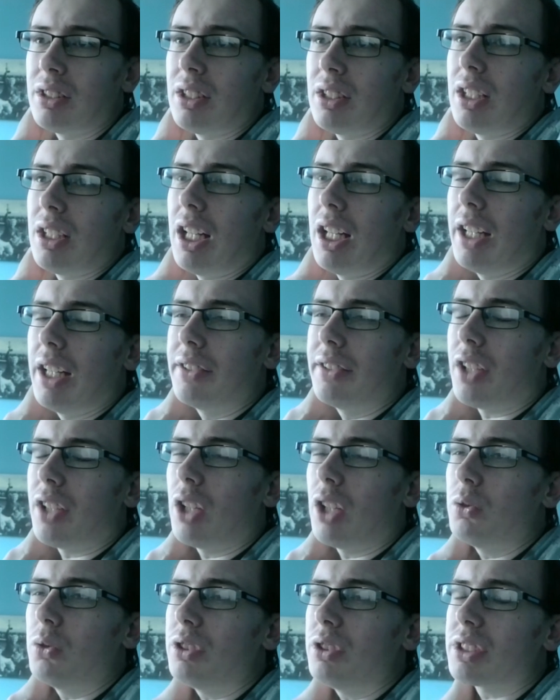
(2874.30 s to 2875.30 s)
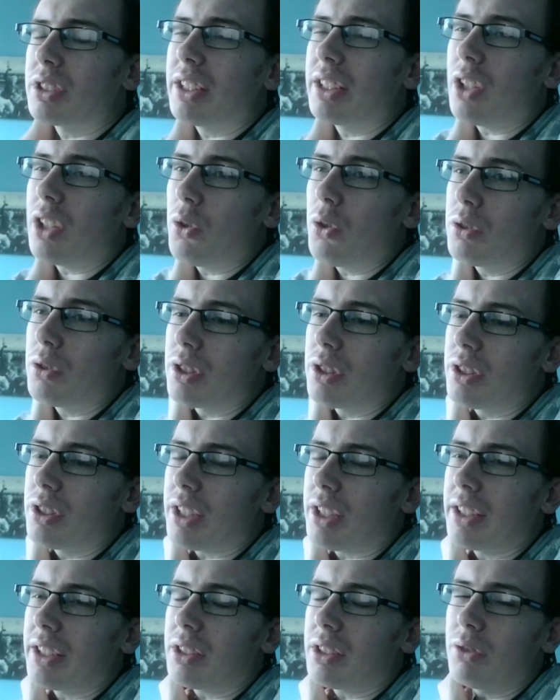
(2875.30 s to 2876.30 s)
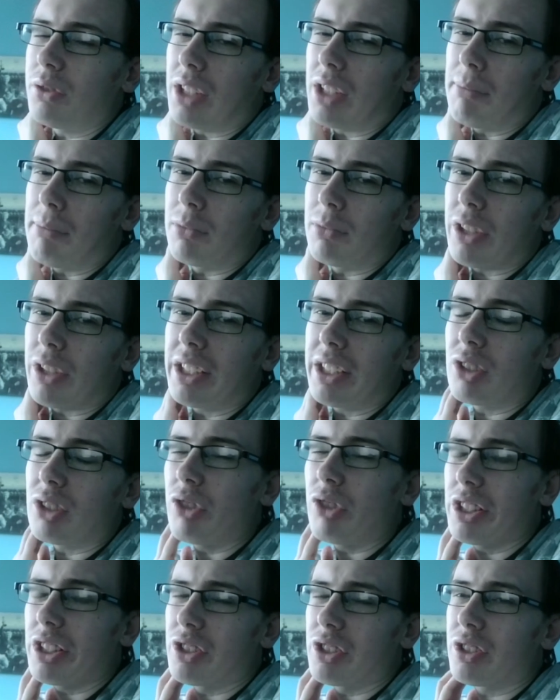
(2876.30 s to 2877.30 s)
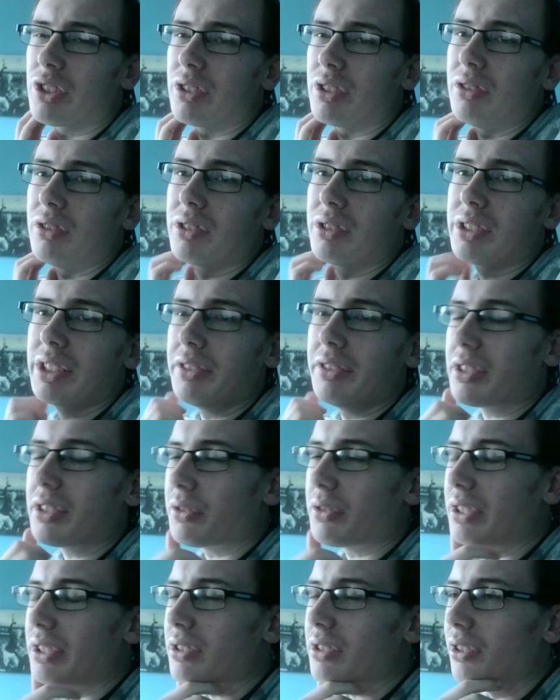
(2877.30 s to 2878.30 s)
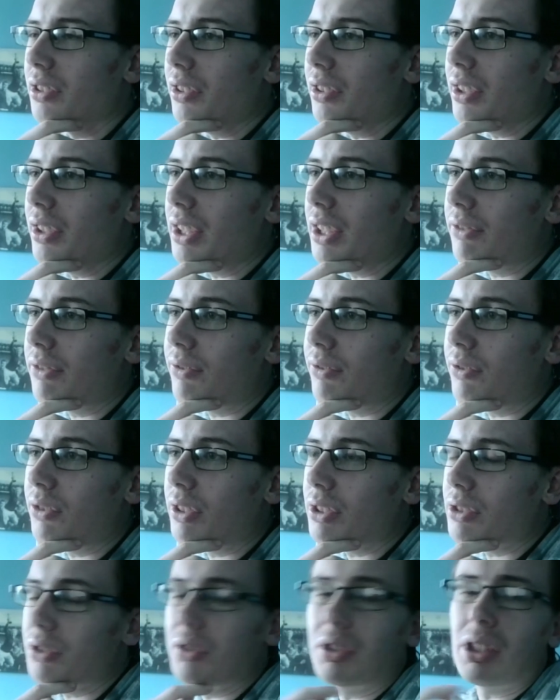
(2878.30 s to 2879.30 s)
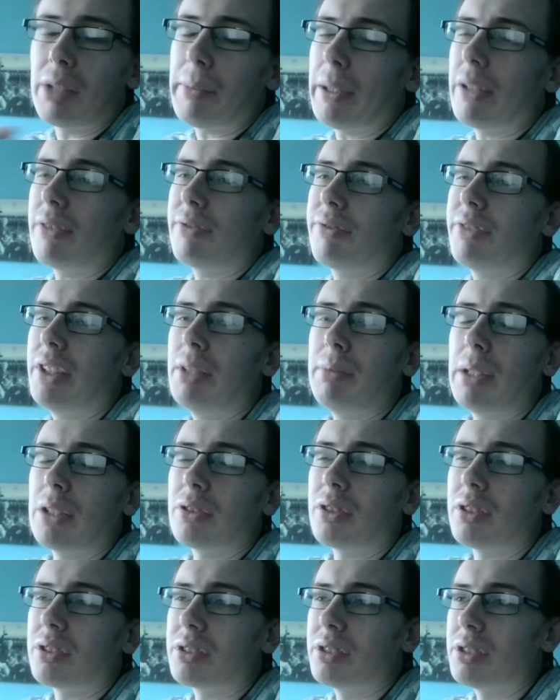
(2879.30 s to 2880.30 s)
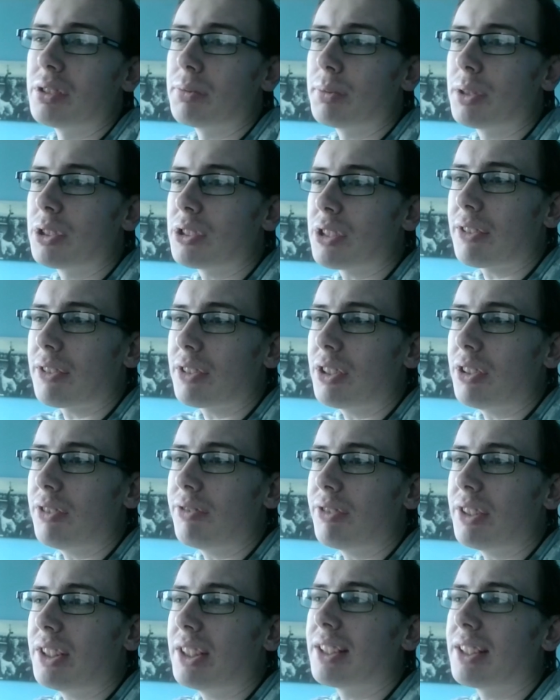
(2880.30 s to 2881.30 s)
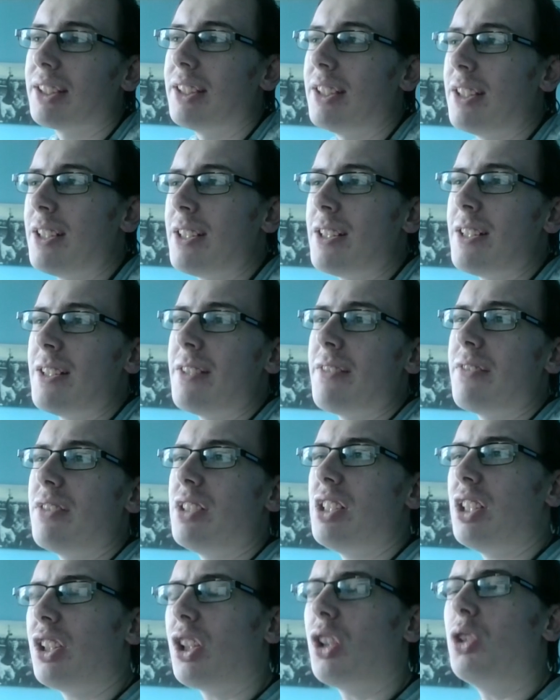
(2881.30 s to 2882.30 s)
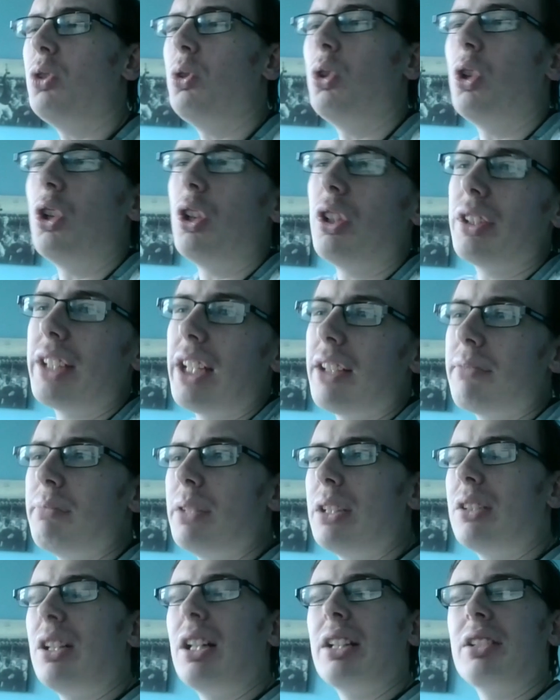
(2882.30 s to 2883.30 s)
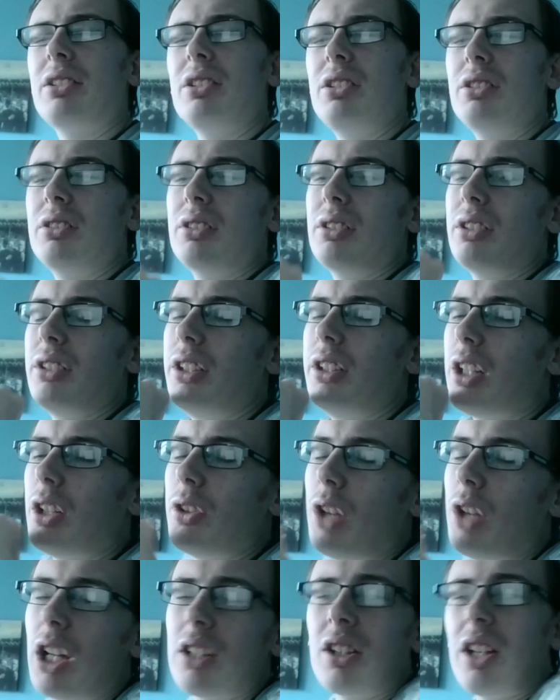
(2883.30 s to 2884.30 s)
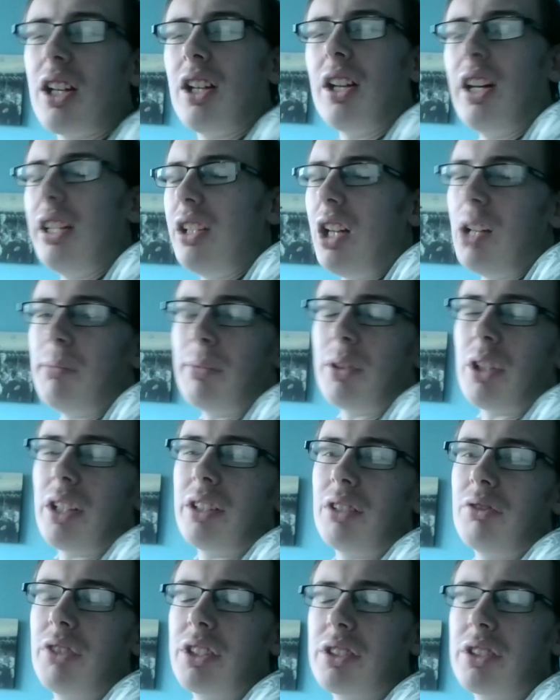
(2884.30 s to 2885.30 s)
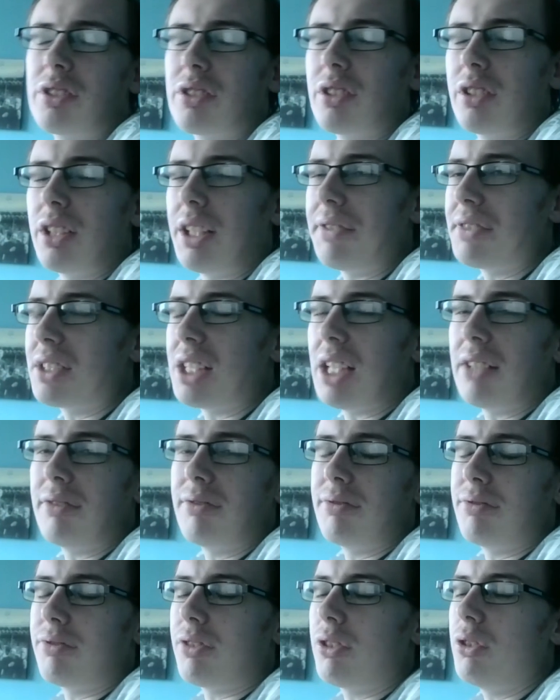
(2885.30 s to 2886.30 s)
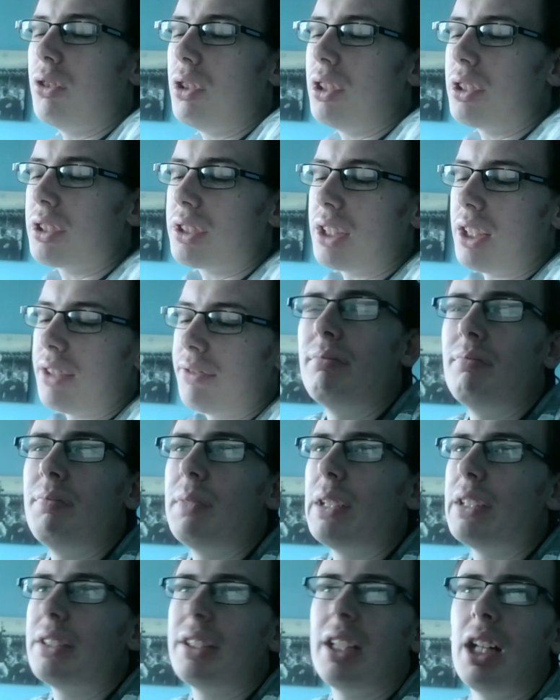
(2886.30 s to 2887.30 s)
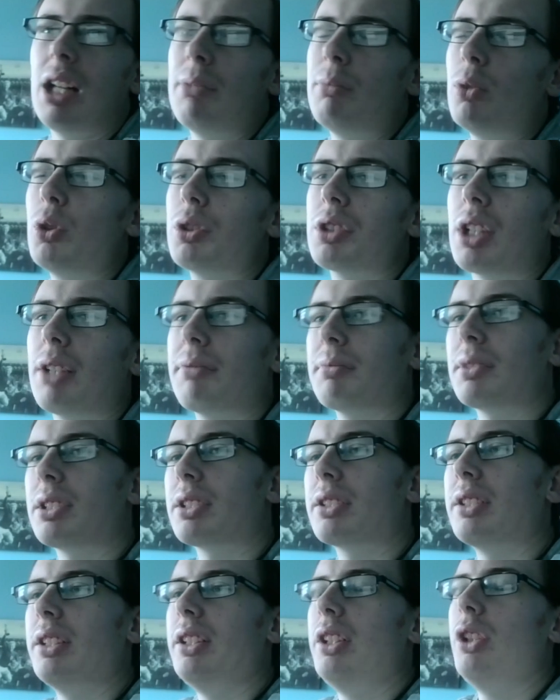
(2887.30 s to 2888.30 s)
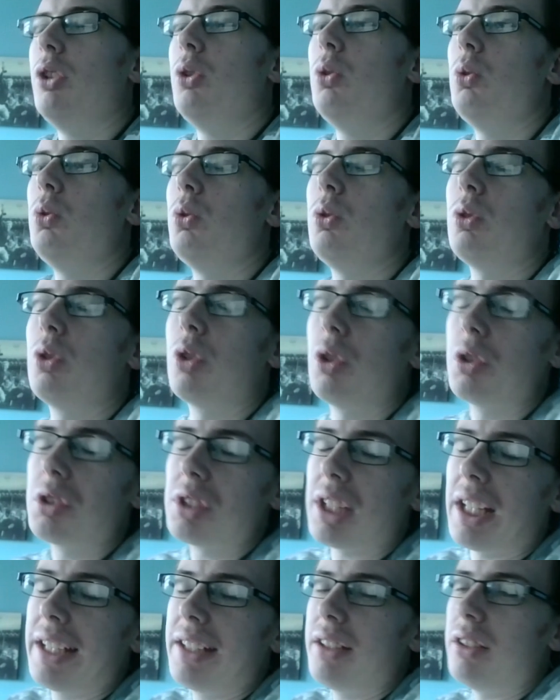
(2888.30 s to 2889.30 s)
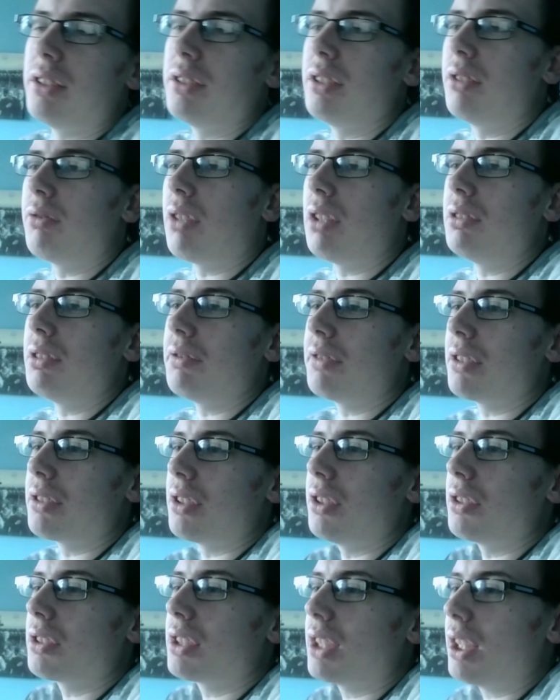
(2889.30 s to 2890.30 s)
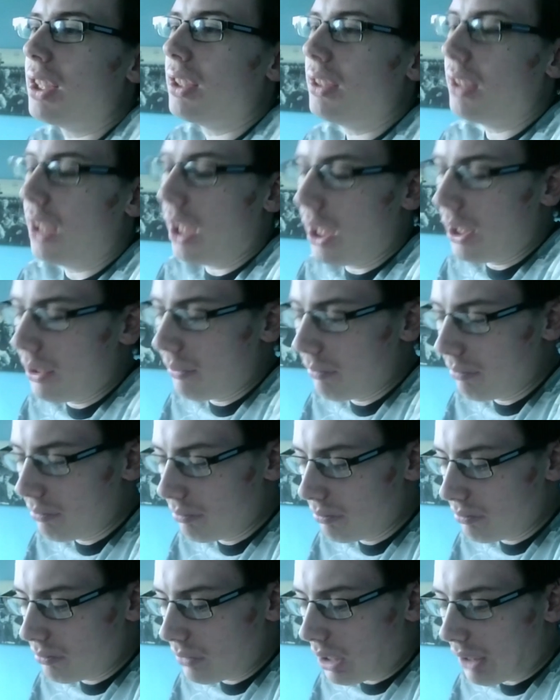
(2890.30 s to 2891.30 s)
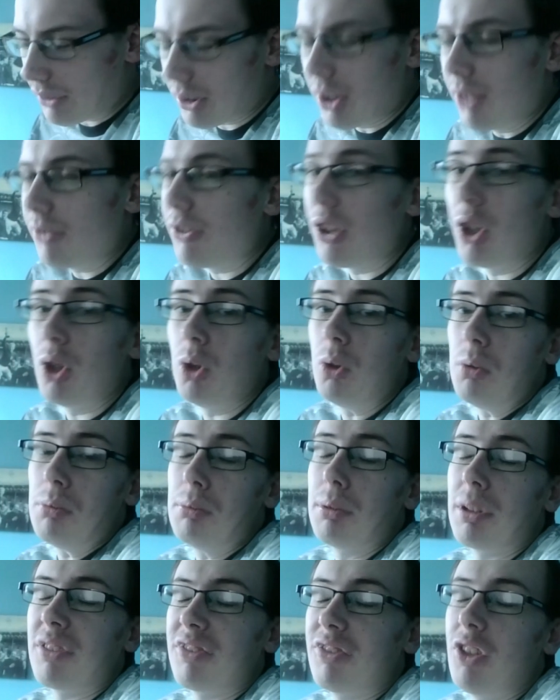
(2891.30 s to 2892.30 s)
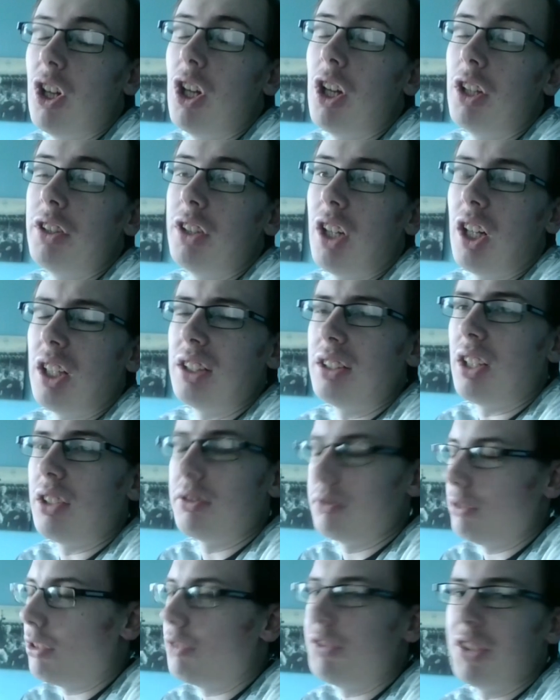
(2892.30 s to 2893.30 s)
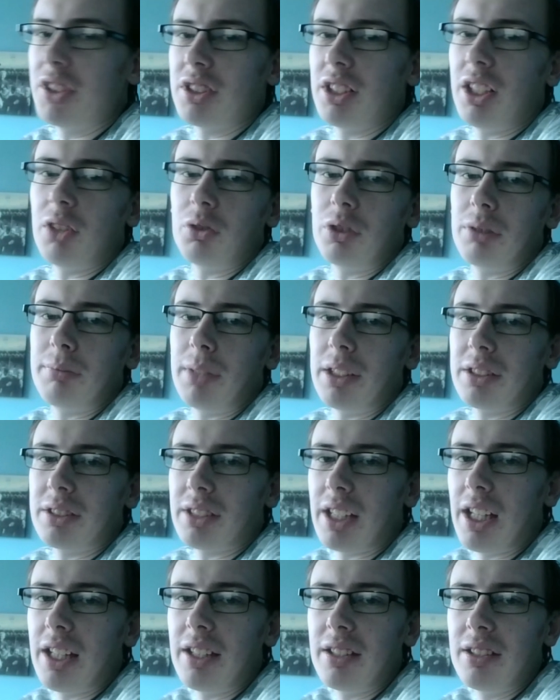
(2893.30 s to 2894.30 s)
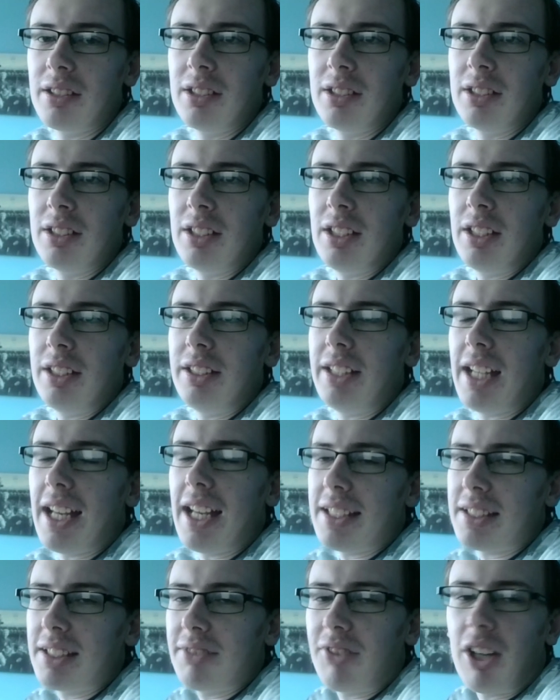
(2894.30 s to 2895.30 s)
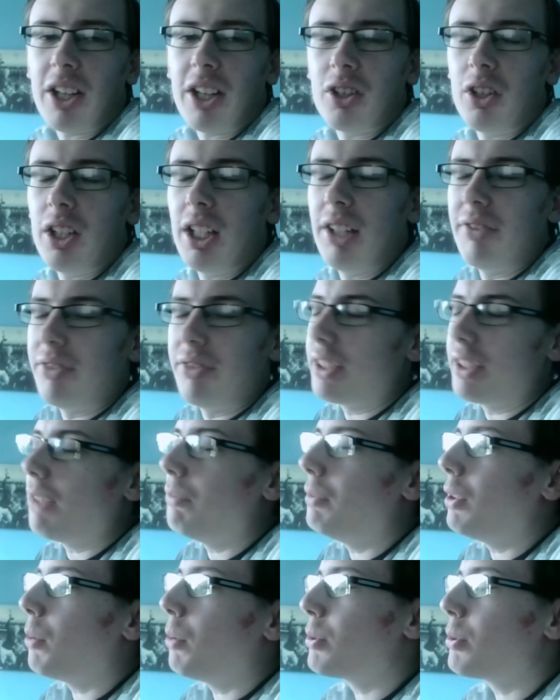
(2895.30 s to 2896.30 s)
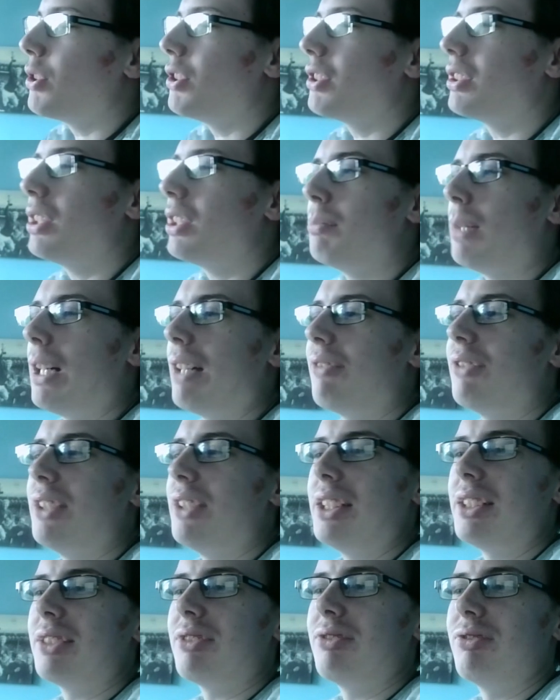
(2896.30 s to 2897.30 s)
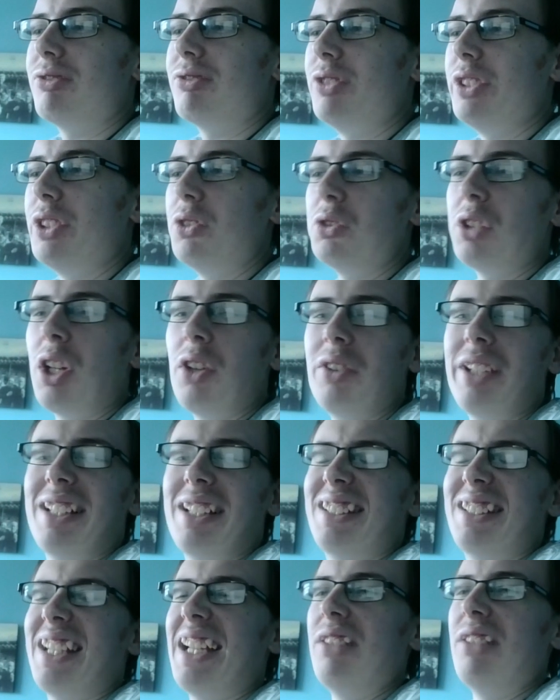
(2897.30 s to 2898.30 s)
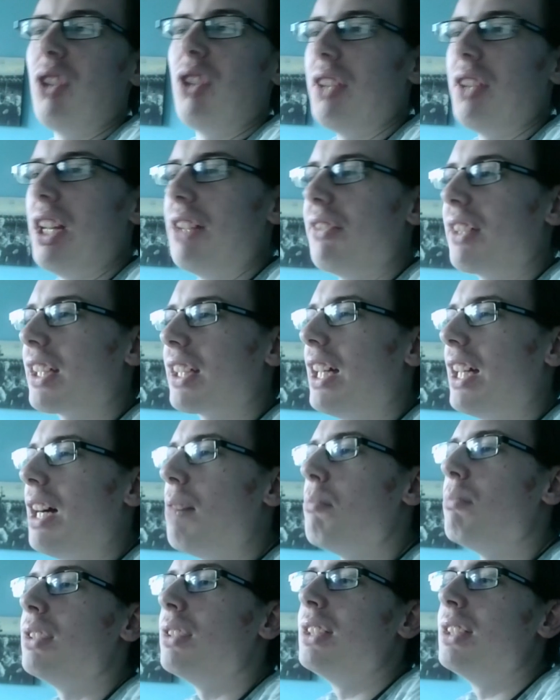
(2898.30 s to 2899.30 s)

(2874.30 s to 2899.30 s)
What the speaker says: And I wouldn't say no to, say, someone like Miranda Richardson or Tilda Swinton, if we're talking about female Doctors, because I think, that'd be quite good. I like Miranda Richardson. I've sat through her stuff, but yeah, I'm always up to see who could take on the role of the Doctor. I've got a few preferred. Obviously, I wouldn't mind saying yes if I got ever given the opportunity, but I think we all know that day won't ever come.